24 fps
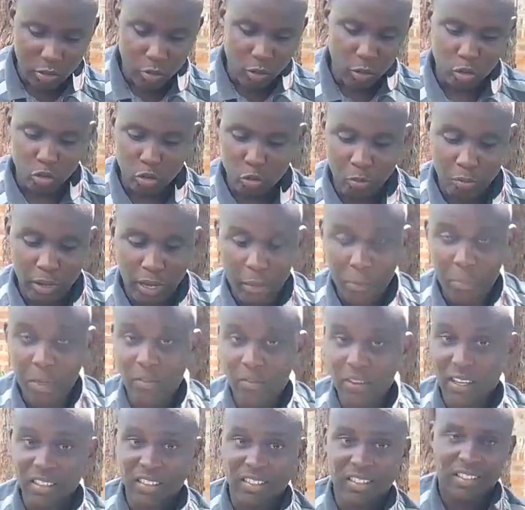go to my
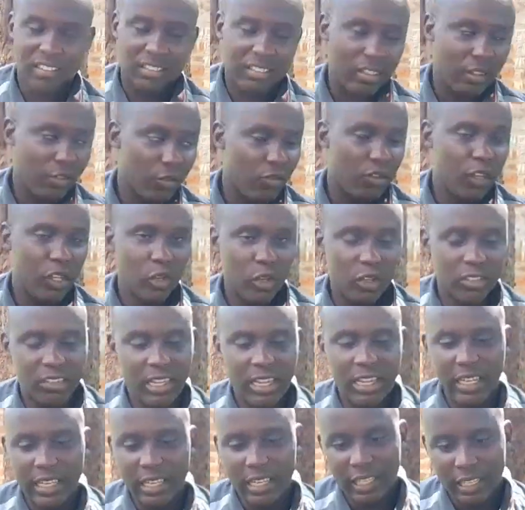previous videos
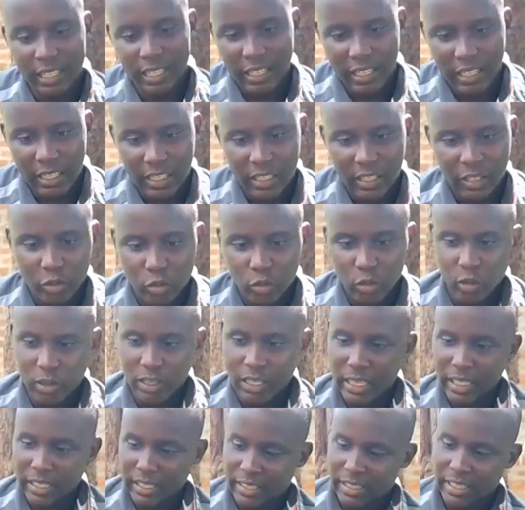and do
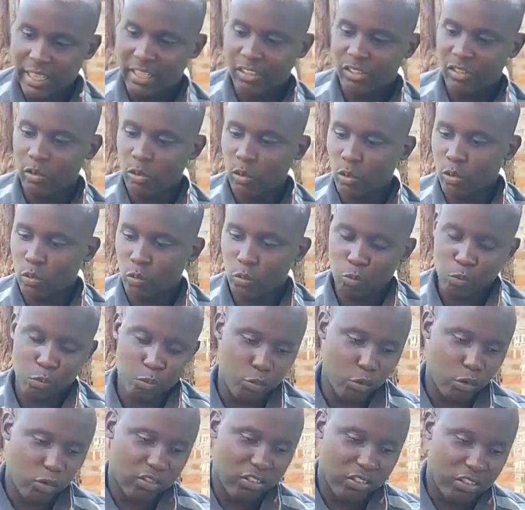that. As you
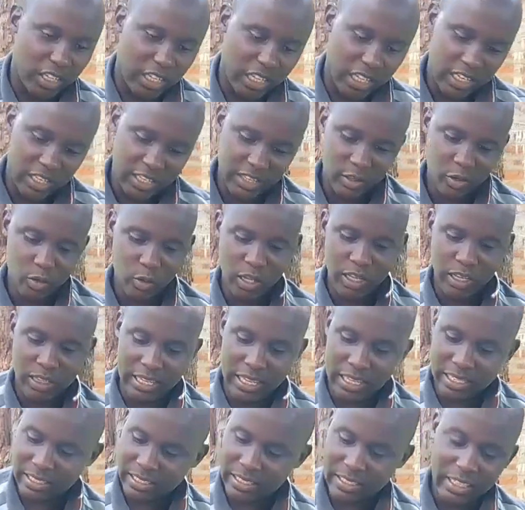proceed doing
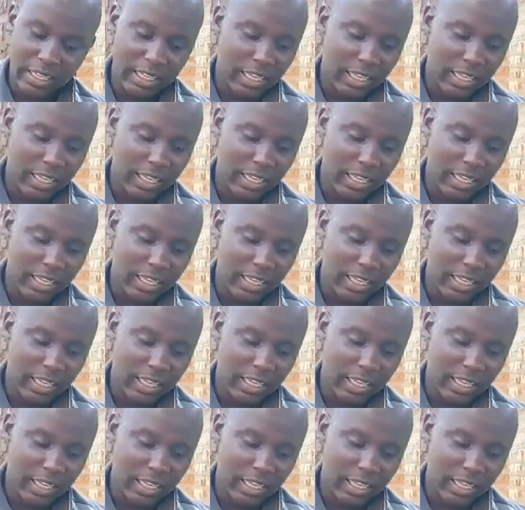that,